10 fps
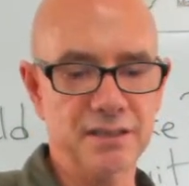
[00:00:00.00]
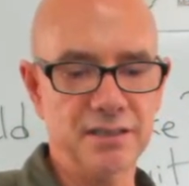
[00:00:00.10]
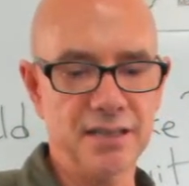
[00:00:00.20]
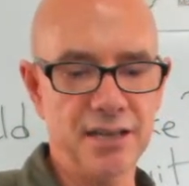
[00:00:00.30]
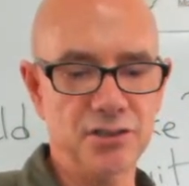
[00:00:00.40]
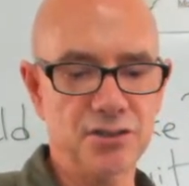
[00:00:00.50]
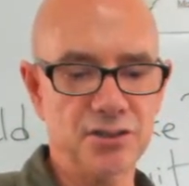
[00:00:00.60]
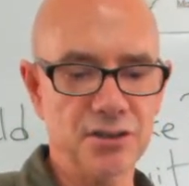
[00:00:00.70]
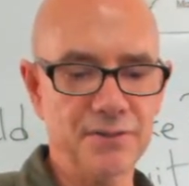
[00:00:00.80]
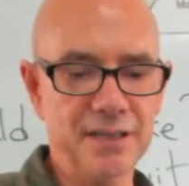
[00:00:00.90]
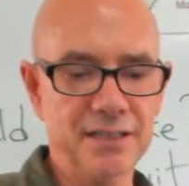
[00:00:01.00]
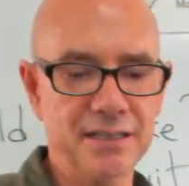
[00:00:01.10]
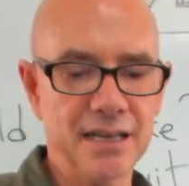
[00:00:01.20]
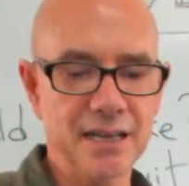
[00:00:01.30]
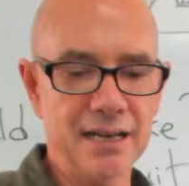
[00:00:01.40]
let's say
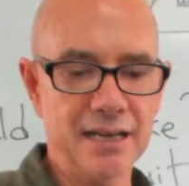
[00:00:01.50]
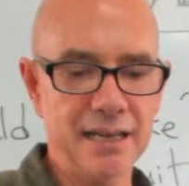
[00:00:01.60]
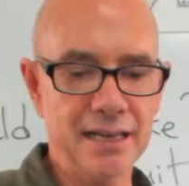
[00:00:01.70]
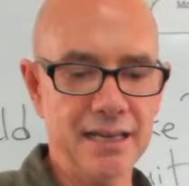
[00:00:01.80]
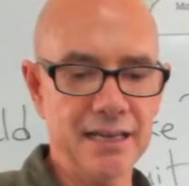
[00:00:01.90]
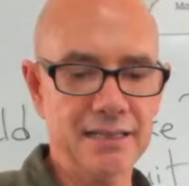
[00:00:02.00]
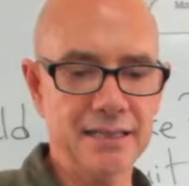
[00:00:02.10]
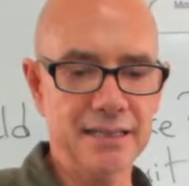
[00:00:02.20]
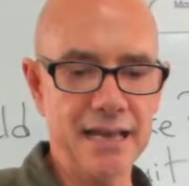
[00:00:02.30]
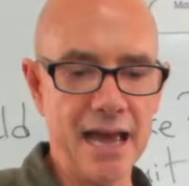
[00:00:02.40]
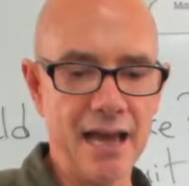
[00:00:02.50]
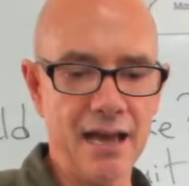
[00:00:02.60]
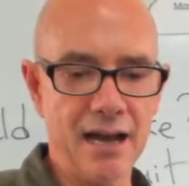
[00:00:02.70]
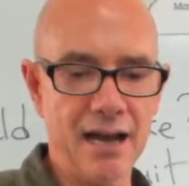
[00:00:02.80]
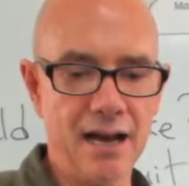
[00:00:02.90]
service is an
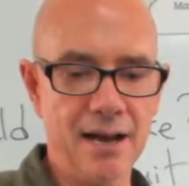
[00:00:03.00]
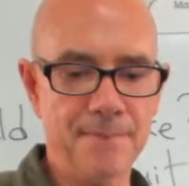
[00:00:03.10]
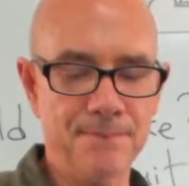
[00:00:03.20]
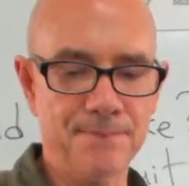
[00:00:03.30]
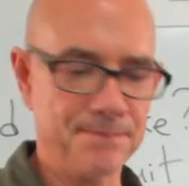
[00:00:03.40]
um,